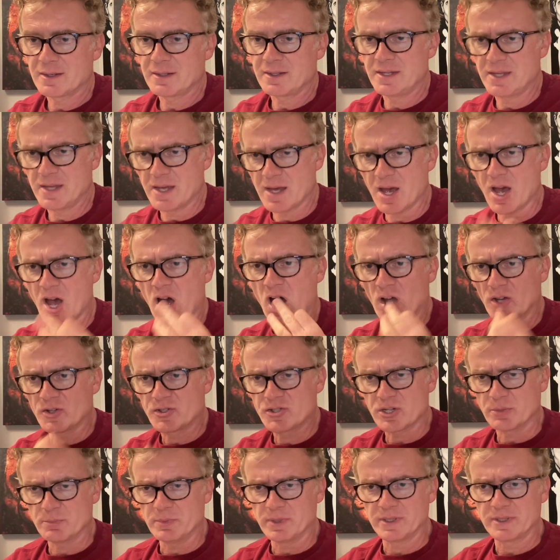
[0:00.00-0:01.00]
yeah,
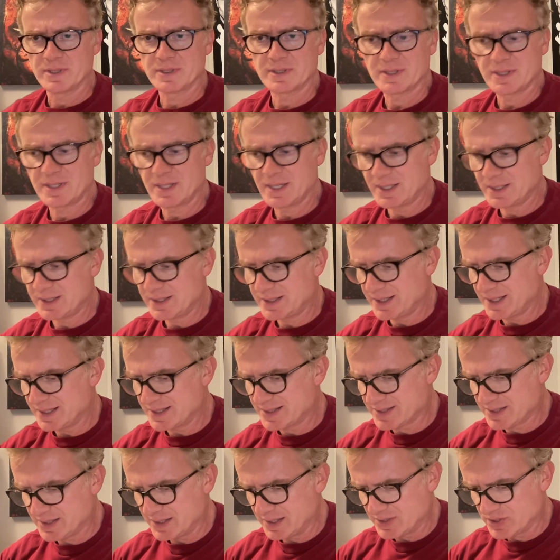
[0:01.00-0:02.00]
Jimmy.
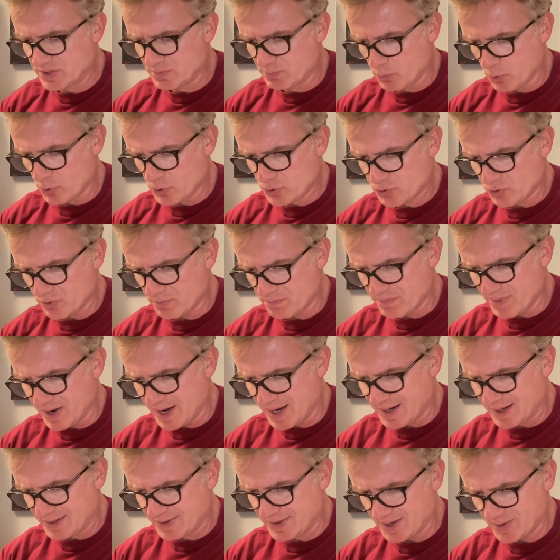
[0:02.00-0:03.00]
It's more
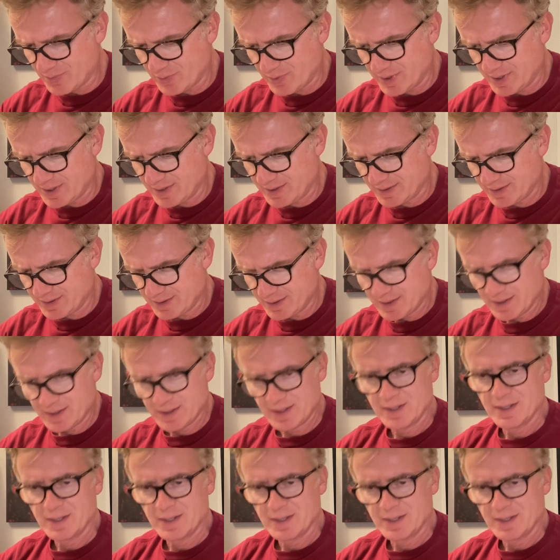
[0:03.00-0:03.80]
dramatic that way.